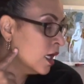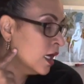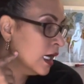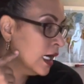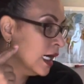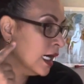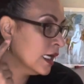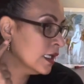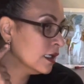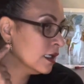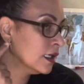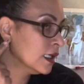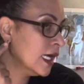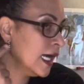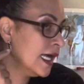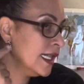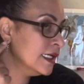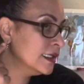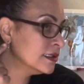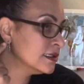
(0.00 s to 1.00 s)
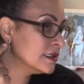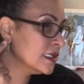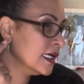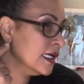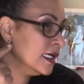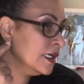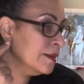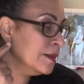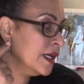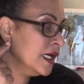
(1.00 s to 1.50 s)
And a lady
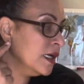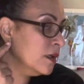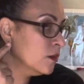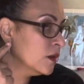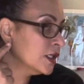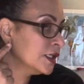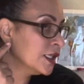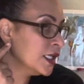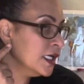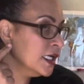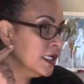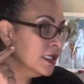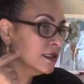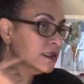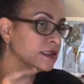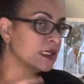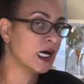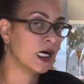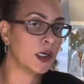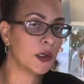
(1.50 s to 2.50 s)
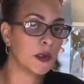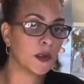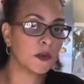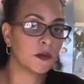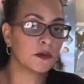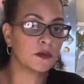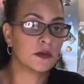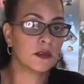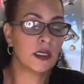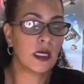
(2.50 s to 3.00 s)
seen me with these
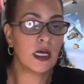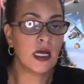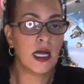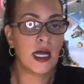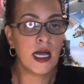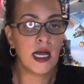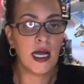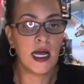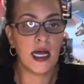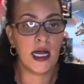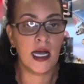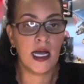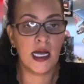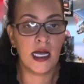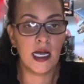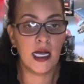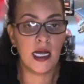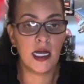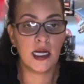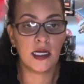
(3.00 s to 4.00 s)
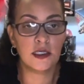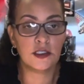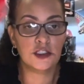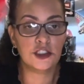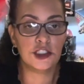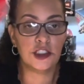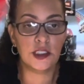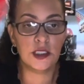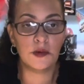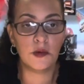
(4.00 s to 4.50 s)
on and
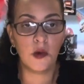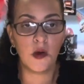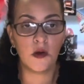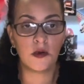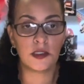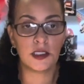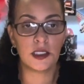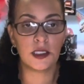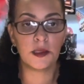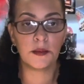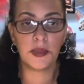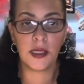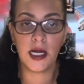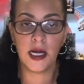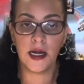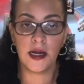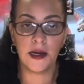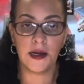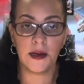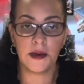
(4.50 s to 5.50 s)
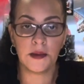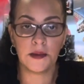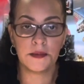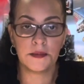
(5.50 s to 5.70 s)
she wanted a pair.